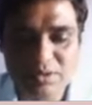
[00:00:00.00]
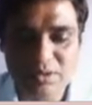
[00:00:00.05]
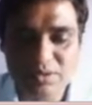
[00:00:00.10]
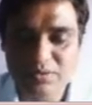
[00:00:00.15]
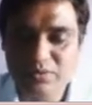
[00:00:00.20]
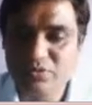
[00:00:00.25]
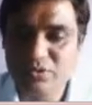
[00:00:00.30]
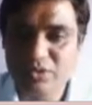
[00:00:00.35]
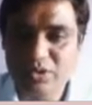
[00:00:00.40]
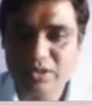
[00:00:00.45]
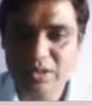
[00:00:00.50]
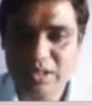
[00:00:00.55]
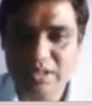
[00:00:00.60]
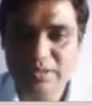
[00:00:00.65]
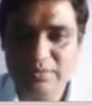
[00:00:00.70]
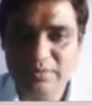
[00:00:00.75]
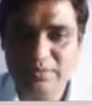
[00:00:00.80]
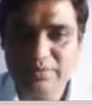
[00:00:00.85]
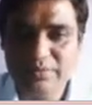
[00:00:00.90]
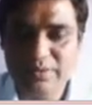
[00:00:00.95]
what I
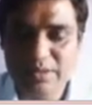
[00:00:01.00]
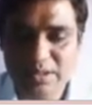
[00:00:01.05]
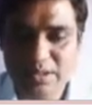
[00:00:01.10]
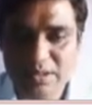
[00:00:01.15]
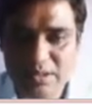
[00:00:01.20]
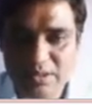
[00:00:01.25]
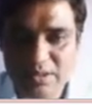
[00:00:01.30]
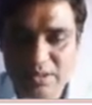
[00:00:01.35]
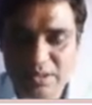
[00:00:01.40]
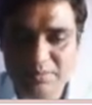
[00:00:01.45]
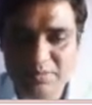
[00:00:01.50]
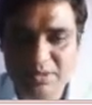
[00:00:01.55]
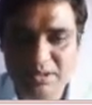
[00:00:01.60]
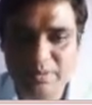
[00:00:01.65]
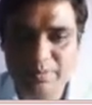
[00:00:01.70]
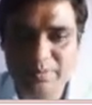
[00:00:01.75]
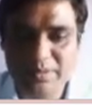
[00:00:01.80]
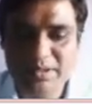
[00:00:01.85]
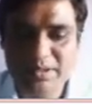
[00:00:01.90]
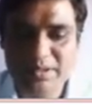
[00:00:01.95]
have defined, let me
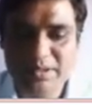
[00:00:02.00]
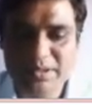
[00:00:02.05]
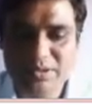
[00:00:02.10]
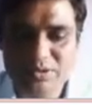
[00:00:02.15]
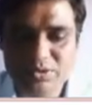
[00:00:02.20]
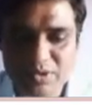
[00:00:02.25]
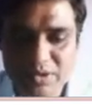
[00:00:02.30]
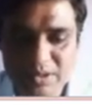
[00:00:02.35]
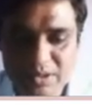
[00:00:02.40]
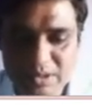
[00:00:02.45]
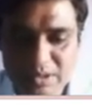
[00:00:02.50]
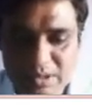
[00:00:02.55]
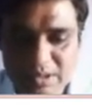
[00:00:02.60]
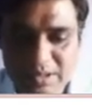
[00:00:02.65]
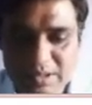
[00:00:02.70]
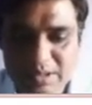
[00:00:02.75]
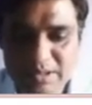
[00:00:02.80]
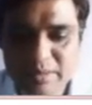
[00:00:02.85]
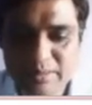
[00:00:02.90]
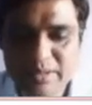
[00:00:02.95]
repeat it. So in a
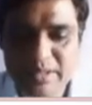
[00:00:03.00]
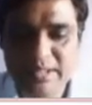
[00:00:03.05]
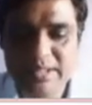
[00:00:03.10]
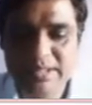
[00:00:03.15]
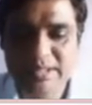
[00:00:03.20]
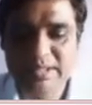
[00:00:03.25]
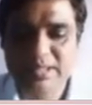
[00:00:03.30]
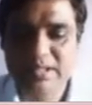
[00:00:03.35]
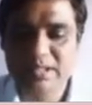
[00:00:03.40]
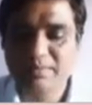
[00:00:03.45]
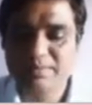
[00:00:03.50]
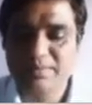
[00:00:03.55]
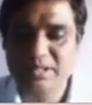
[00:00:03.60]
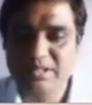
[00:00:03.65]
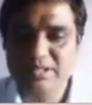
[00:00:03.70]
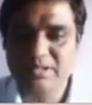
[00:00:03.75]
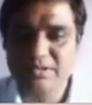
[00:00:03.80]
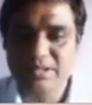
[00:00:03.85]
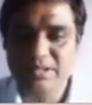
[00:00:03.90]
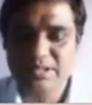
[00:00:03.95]
linear bilateral and
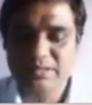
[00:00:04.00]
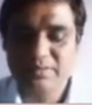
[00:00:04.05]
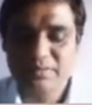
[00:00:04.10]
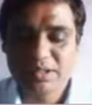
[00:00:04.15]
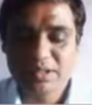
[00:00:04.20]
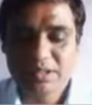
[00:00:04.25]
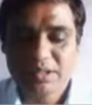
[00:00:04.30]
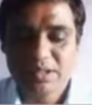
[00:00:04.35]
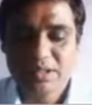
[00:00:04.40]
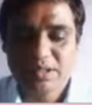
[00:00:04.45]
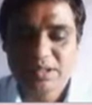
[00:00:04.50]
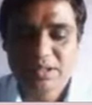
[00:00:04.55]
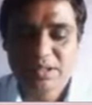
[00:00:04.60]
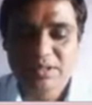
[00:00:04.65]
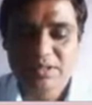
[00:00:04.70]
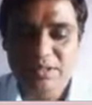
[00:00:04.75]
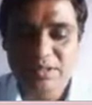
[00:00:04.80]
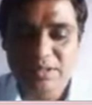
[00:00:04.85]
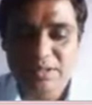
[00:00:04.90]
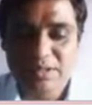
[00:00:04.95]
passive network,
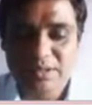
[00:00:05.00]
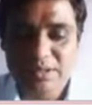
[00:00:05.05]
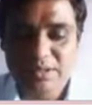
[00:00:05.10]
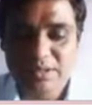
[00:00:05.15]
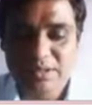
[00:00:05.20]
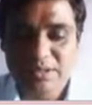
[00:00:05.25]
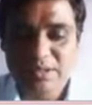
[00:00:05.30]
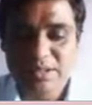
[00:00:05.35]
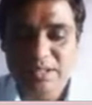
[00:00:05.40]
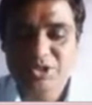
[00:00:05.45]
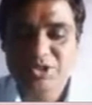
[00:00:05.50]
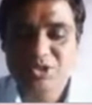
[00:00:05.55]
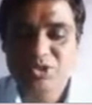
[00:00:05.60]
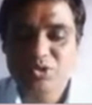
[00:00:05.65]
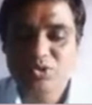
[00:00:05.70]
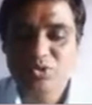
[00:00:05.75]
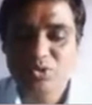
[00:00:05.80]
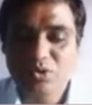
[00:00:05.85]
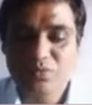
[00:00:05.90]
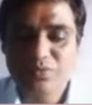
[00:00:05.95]
the
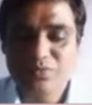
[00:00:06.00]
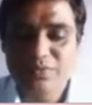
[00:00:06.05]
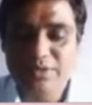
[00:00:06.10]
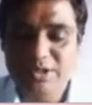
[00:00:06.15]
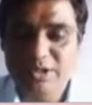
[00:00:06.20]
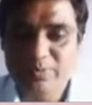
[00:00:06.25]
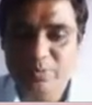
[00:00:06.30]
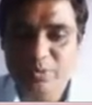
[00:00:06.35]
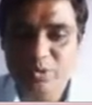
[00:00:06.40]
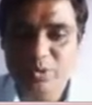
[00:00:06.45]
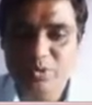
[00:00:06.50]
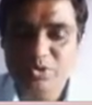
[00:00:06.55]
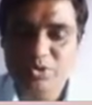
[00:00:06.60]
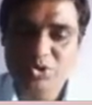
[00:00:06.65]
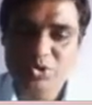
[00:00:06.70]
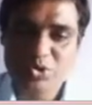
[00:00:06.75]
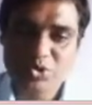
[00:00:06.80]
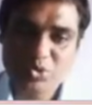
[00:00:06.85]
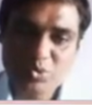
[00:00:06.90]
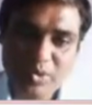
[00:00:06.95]
ratio of
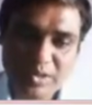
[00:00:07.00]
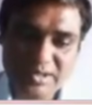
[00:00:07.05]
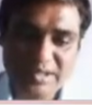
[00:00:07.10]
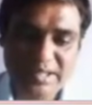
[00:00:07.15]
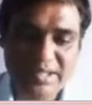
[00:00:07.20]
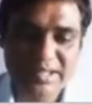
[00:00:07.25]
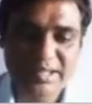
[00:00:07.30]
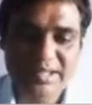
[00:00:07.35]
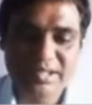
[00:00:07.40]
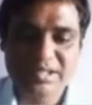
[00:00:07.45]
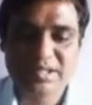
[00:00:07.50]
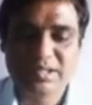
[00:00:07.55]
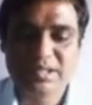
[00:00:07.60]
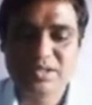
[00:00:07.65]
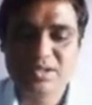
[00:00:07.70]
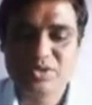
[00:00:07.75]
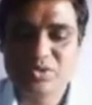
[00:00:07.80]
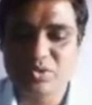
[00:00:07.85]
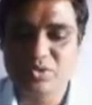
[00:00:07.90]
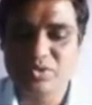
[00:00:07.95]
response to excitation
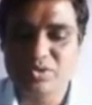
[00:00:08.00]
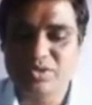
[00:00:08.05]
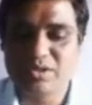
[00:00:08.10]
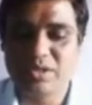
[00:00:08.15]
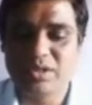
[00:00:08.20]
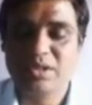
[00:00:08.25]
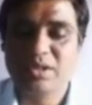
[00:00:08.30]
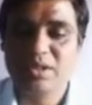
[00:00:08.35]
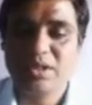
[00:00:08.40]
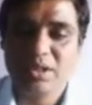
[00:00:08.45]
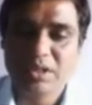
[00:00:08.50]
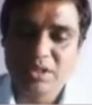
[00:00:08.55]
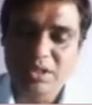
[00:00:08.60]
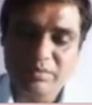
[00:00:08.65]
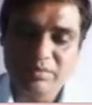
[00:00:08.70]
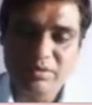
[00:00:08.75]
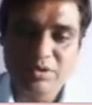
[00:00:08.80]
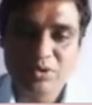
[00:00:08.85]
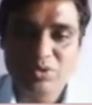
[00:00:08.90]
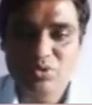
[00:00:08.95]
is constant,
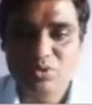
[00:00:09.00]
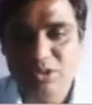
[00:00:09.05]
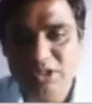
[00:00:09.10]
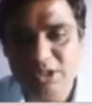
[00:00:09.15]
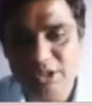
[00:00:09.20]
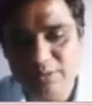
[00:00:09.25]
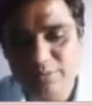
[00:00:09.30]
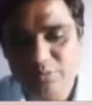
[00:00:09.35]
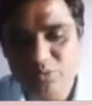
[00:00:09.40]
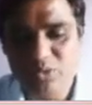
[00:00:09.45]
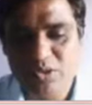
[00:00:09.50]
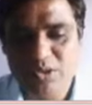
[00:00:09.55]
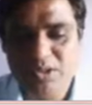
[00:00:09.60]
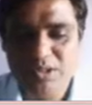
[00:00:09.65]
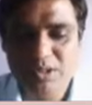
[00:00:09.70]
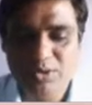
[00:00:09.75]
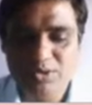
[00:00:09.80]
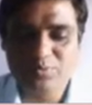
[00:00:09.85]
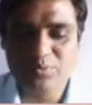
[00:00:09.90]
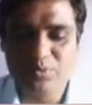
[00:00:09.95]
even though the input and
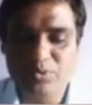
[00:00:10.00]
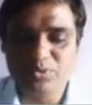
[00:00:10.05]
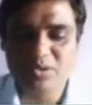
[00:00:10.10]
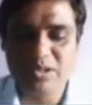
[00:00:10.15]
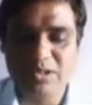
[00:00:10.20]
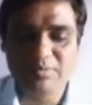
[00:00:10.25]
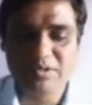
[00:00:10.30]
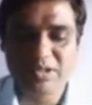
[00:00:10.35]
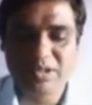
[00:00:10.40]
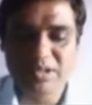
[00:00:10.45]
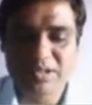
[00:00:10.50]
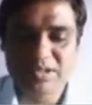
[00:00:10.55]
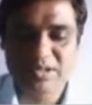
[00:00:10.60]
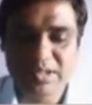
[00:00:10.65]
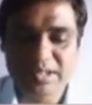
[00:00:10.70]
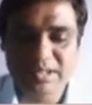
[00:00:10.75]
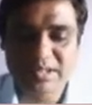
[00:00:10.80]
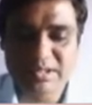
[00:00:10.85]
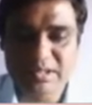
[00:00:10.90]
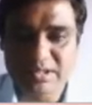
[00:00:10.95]
output terminals are
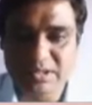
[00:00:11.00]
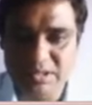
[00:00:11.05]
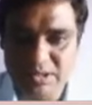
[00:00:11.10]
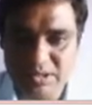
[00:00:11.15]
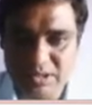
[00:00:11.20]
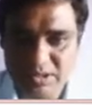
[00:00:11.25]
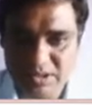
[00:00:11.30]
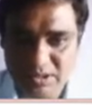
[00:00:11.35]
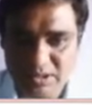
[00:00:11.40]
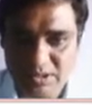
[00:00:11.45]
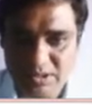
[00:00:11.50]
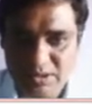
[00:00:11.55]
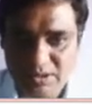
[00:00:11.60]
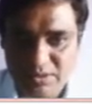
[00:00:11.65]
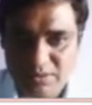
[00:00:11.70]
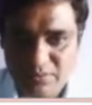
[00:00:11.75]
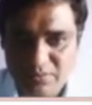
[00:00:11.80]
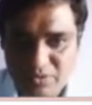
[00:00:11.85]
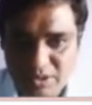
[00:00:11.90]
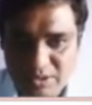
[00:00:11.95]
exchanged.
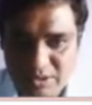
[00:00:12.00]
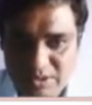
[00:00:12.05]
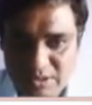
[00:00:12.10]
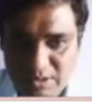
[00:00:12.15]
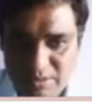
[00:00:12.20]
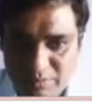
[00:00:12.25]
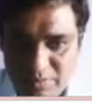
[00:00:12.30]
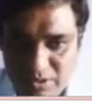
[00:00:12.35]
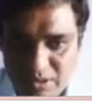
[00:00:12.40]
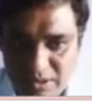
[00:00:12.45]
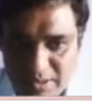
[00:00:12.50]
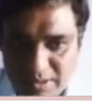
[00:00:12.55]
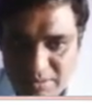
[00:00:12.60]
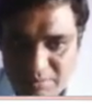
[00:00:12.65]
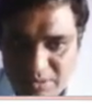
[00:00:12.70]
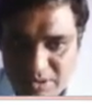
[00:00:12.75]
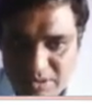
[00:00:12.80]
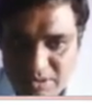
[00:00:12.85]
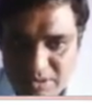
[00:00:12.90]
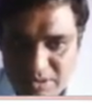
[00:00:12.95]
For example, let
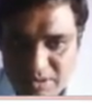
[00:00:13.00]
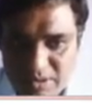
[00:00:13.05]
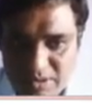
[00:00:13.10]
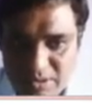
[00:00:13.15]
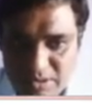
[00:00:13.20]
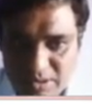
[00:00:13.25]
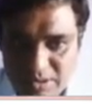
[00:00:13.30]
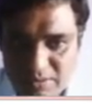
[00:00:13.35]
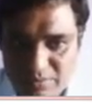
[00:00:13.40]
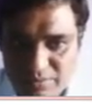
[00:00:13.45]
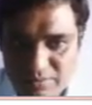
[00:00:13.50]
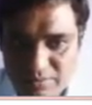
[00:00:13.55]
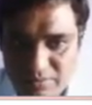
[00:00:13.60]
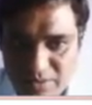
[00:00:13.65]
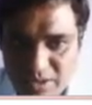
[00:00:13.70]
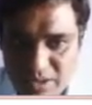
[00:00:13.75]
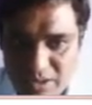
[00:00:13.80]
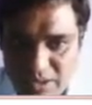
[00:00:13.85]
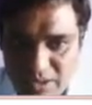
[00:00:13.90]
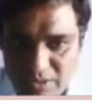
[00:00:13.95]
me see, if
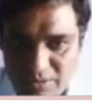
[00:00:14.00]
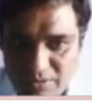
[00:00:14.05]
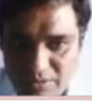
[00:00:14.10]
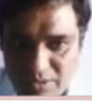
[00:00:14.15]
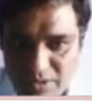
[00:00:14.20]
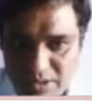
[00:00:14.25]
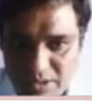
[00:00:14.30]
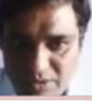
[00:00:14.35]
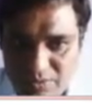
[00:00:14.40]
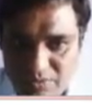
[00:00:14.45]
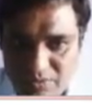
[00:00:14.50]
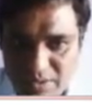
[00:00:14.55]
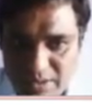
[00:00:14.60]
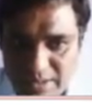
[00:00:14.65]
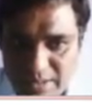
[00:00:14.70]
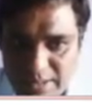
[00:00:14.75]
I have a network